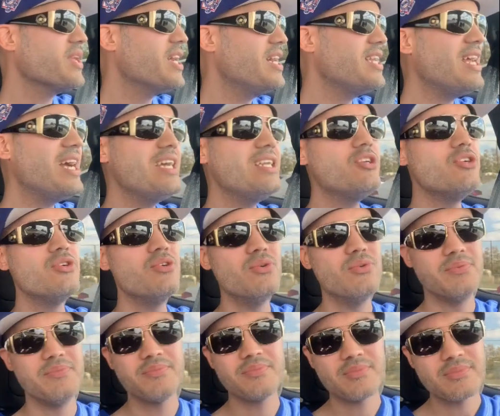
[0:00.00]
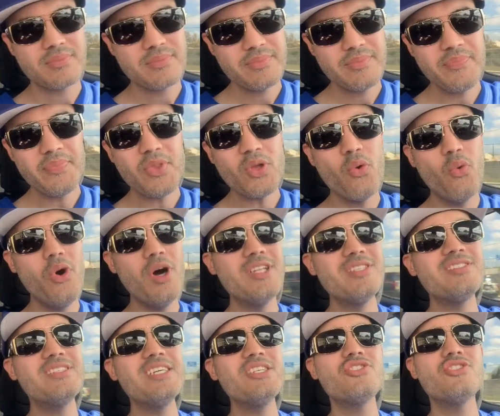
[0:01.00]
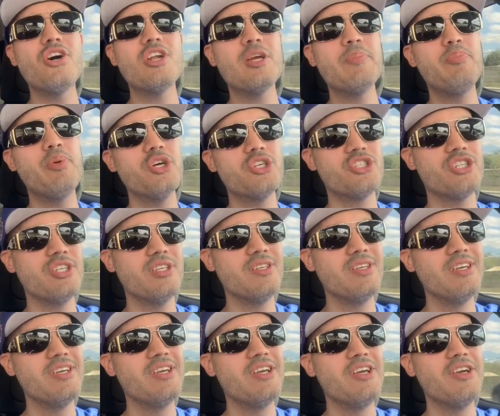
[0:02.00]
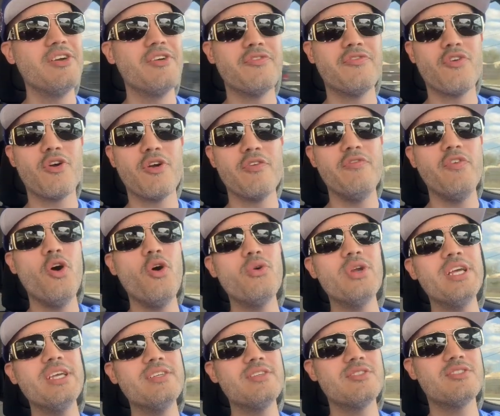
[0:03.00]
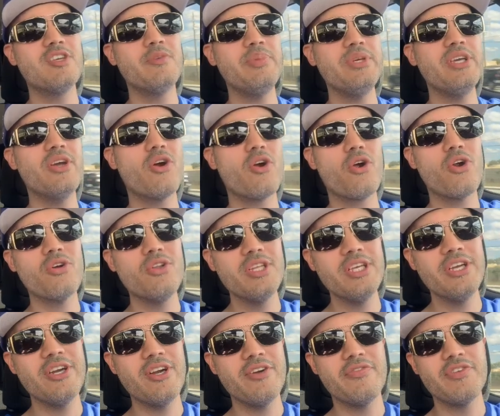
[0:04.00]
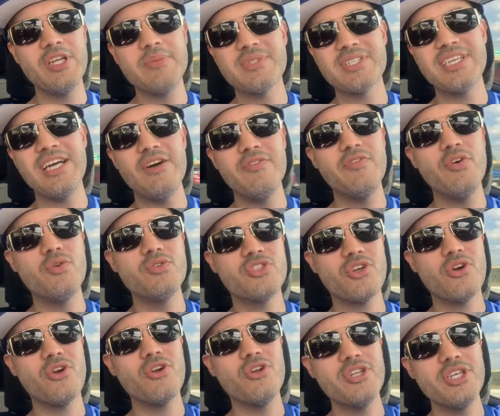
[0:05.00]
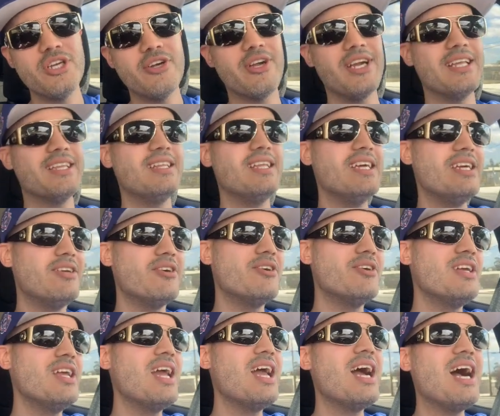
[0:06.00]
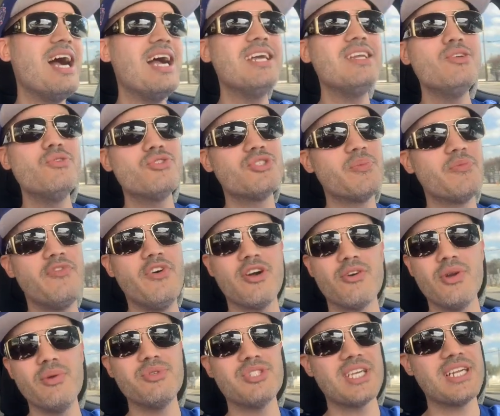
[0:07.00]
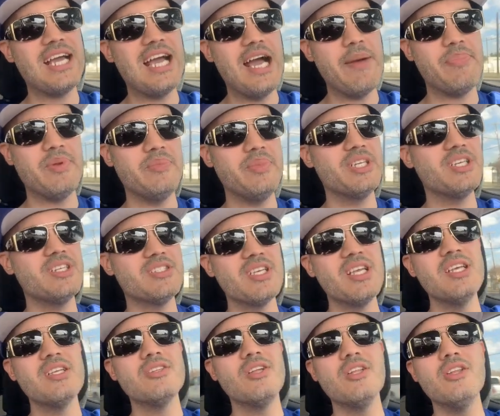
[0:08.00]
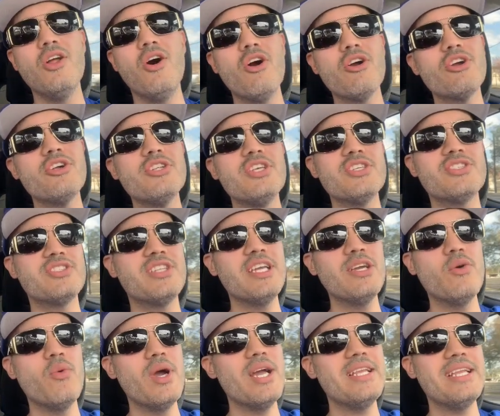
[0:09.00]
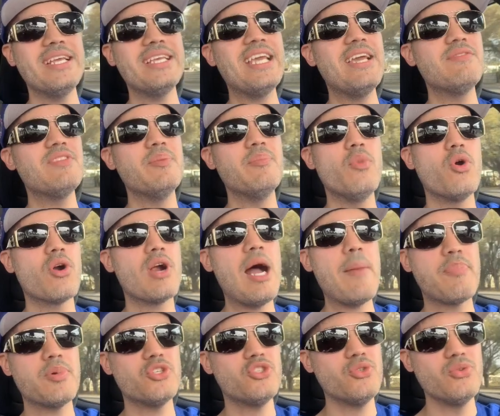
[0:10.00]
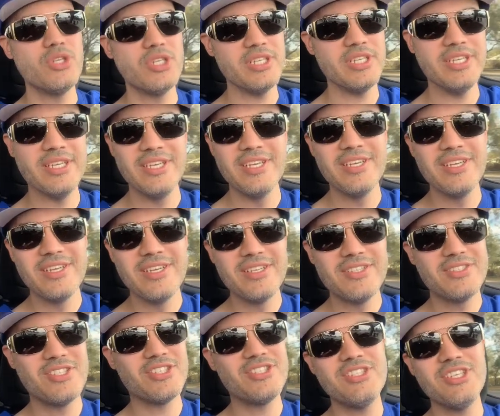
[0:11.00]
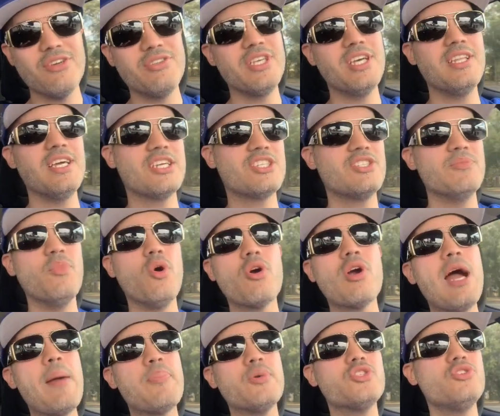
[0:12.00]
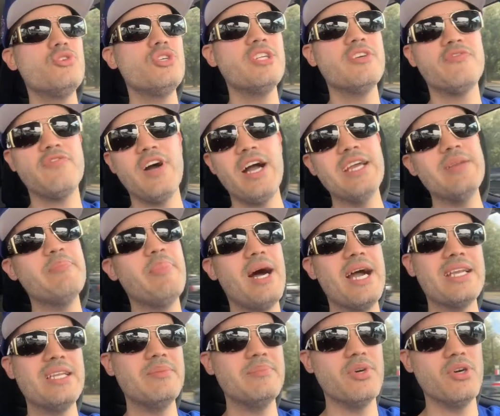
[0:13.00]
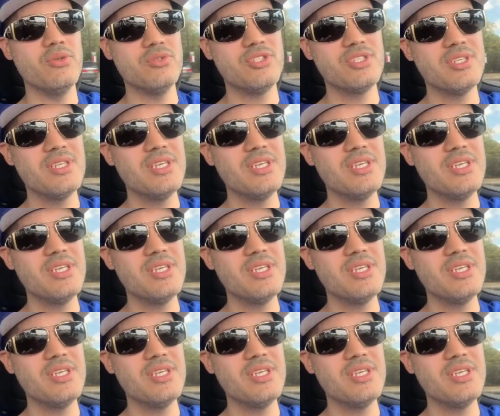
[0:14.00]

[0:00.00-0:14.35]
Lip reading: And I knew once they started pushing for voting to be earlier, for them to count votes earlier and later, I knew some fuckery was going to happen, because the longer this thing went, it gave them more opportunity to steal the election, more opportunity to find Biden votes.